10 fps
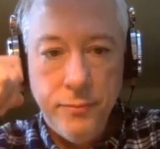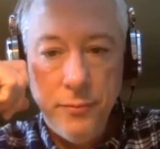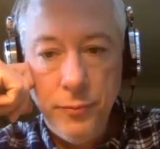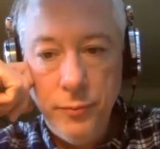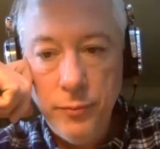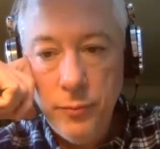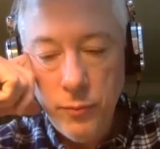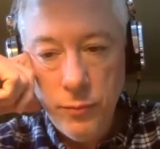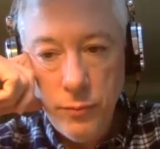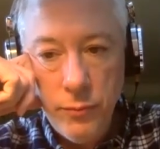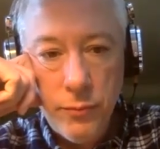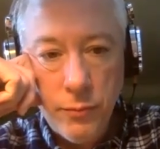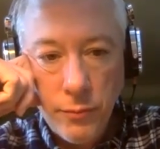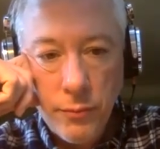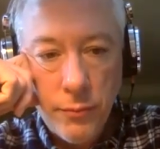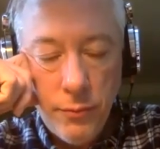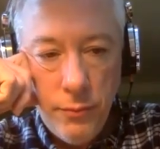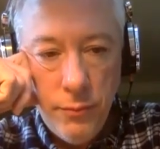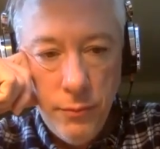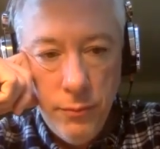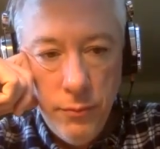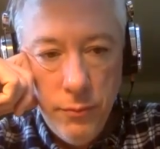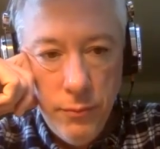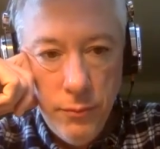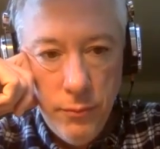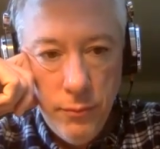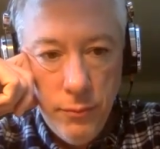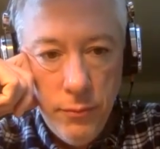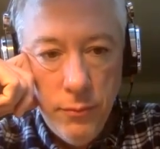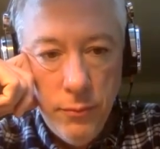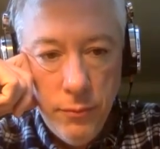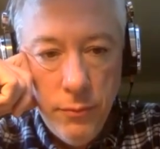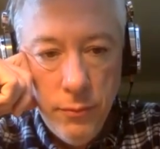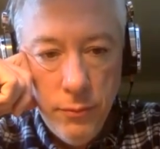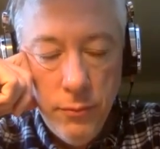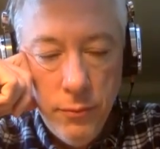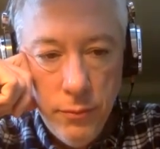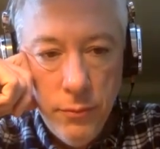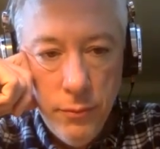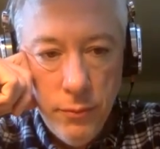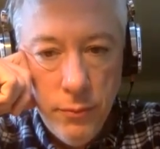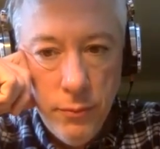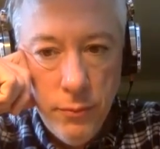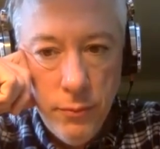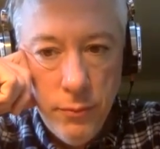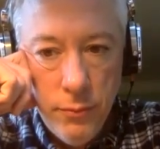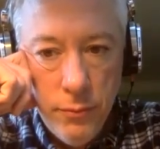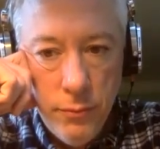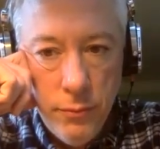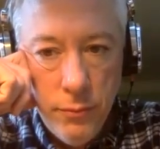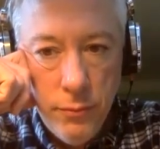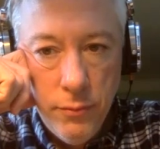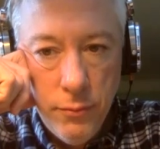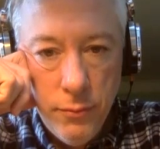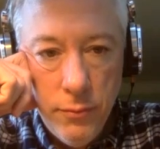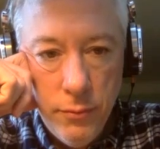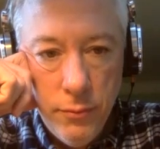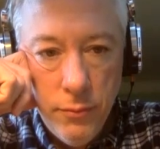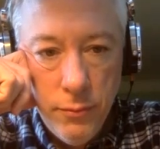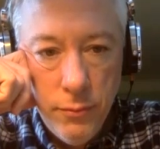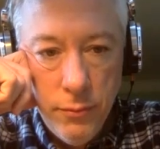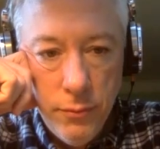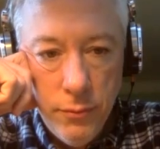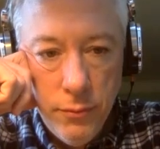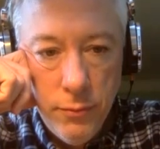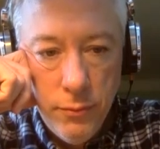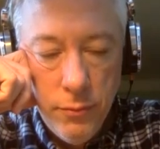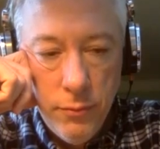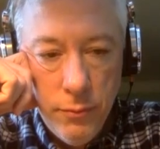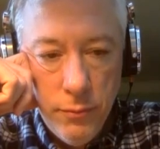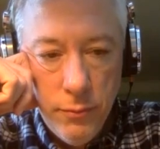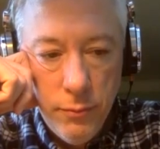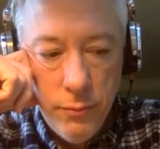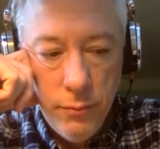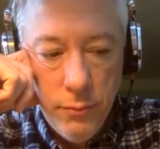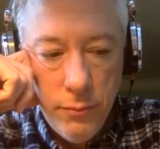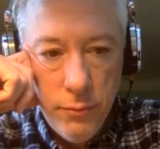(silent)